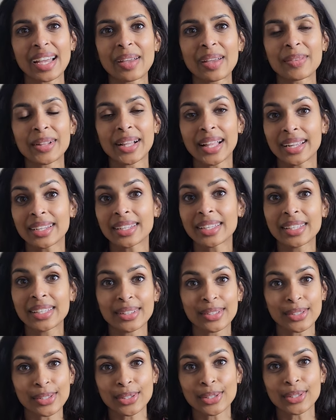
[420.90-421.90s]
I'm glad
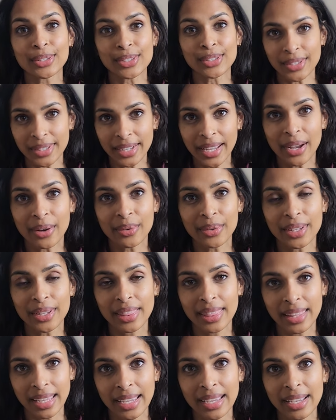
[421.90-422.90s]
heatless curls are now a
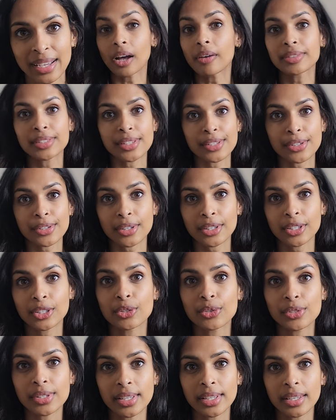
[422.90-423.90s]
thing. Obviously started
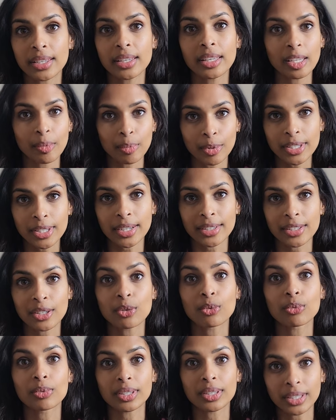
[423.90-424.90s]
using heat protectant
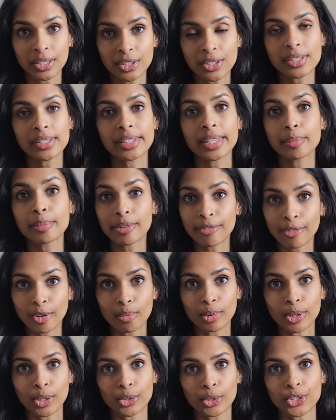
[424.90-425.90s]
religiously before
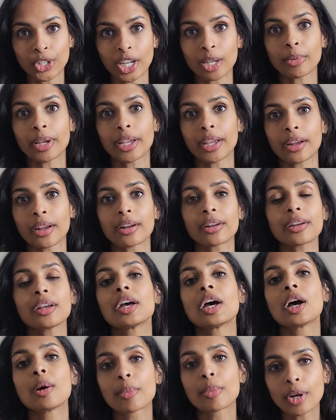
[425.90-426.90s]
blow drying my hair,
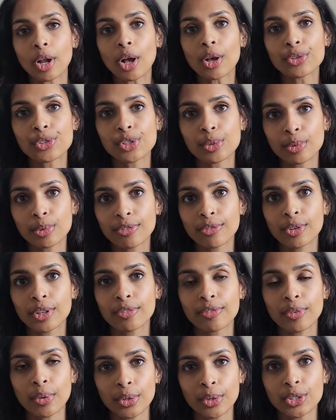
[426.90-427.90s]
but also before
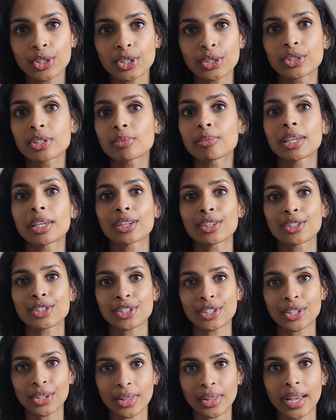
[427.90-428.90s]
photo shoots, making
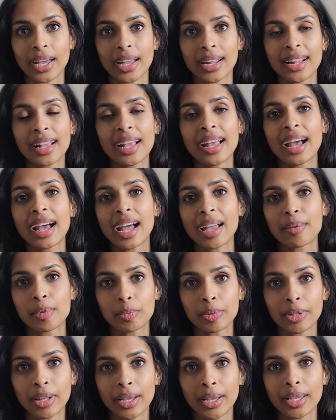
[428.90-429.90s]
sure that I'm
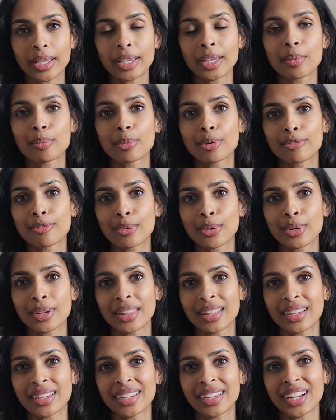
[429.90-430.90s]
applying it before
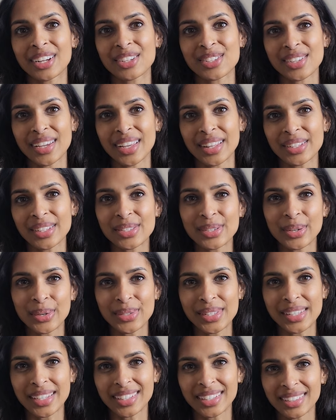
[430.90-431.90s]
the hairstylist
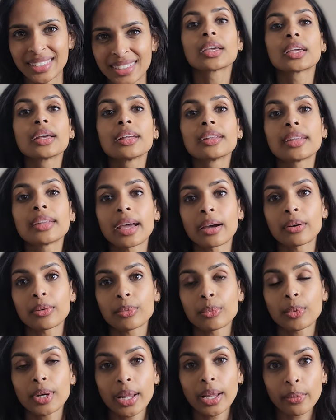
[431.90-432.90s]
goes in. Now,
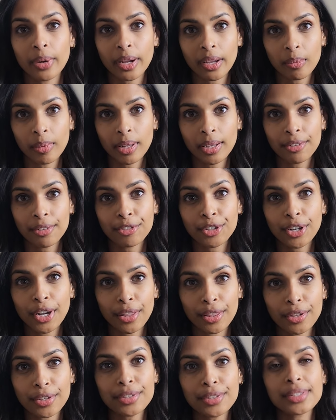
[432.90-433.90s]
would I recommend it for
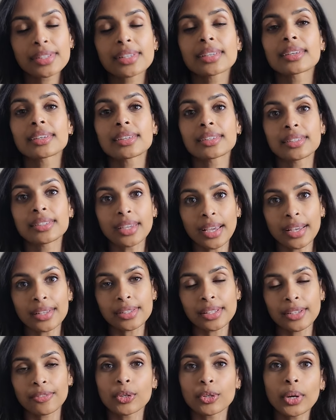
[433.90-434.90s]
others?
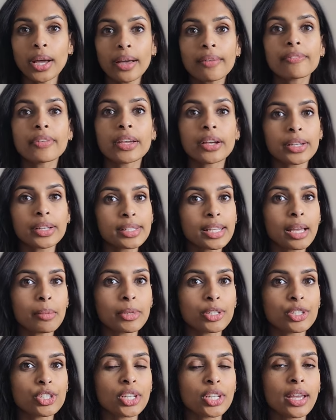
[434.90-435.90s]
Yes, if you have very
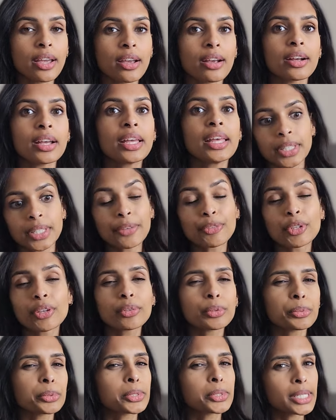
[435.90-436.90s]
damaged hair, if you
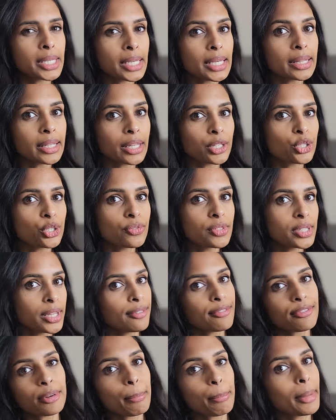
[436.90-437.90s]
have a routine that you've
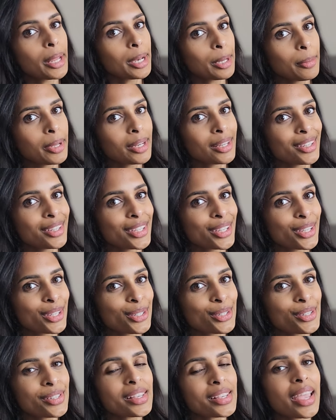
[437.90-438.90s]
done for many, many
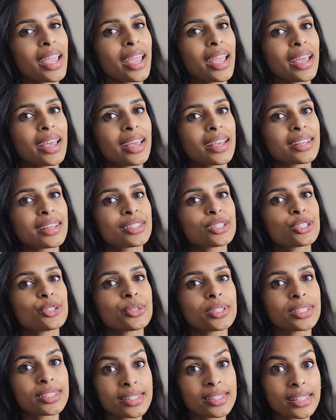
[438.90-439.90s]
years and you
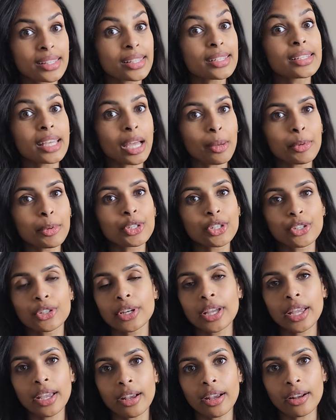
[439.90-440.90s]
can see the damage in your
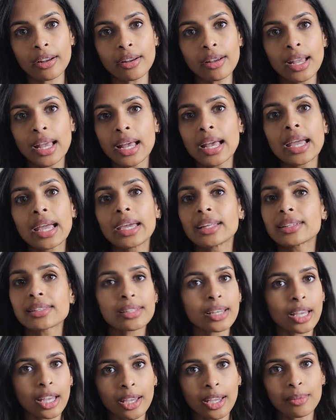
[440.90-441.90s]
hair, it's
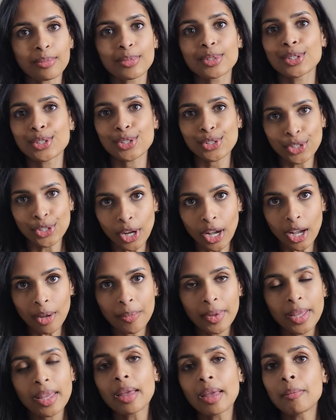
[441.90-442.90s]
time to stop.
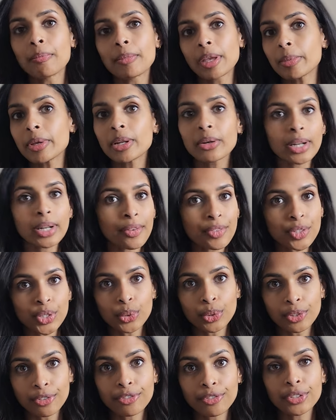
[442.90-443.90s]
Maybe you don't have to
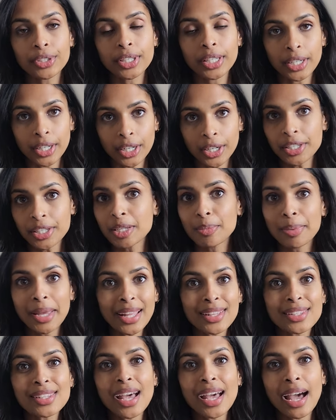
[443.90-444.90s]
go a full year, it
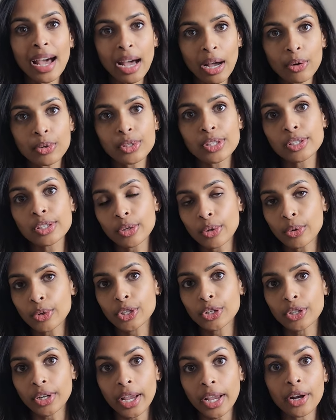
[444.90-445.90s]
depends how slow
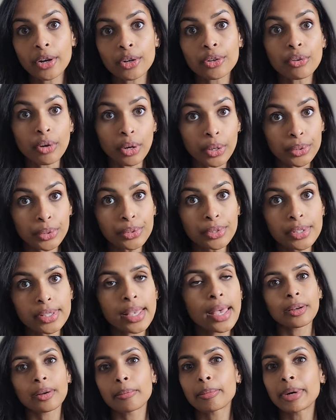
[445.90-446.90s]
your hair grows,
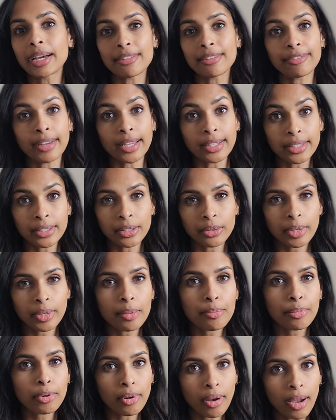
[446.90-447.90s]
but finding the
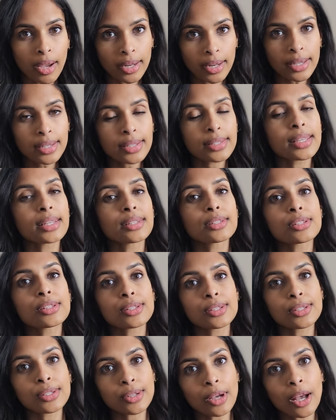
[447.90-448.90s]
right products and
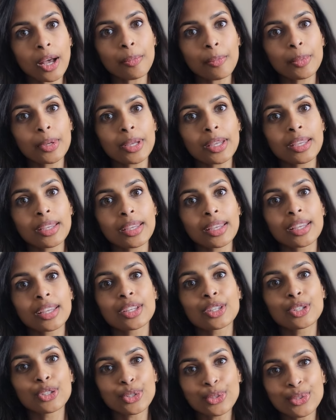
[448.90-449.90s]
stopping
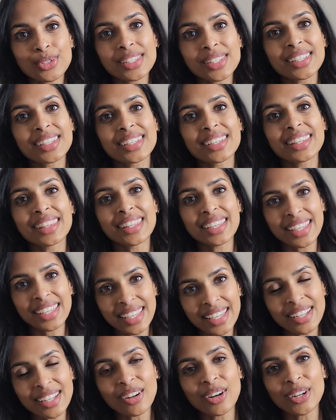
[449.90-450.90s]
using the
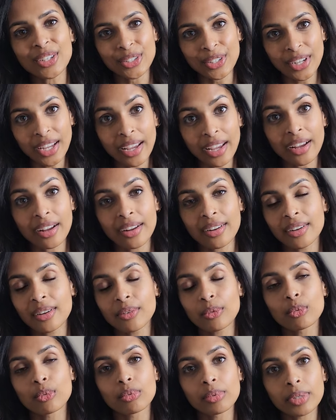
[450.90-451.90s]
heat on your hair
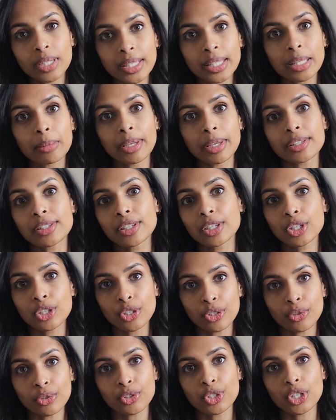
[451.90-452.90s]
really makes a
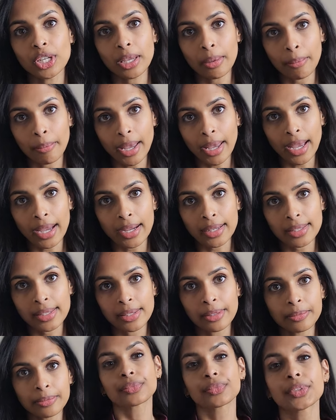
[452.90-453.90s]
huge impact.
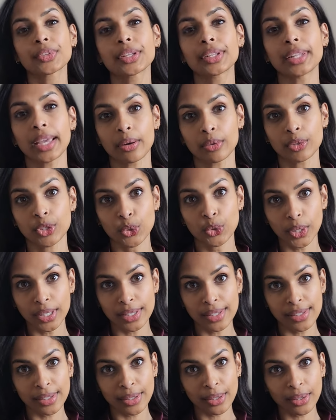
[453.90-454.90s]
Now, do I
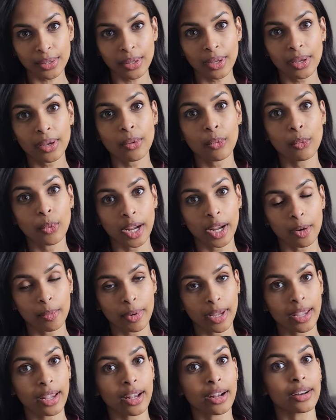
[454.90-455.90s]
still wear
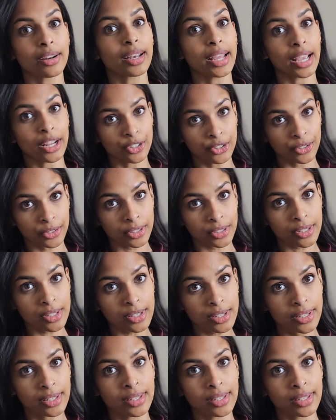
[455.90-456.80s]
my hair natural?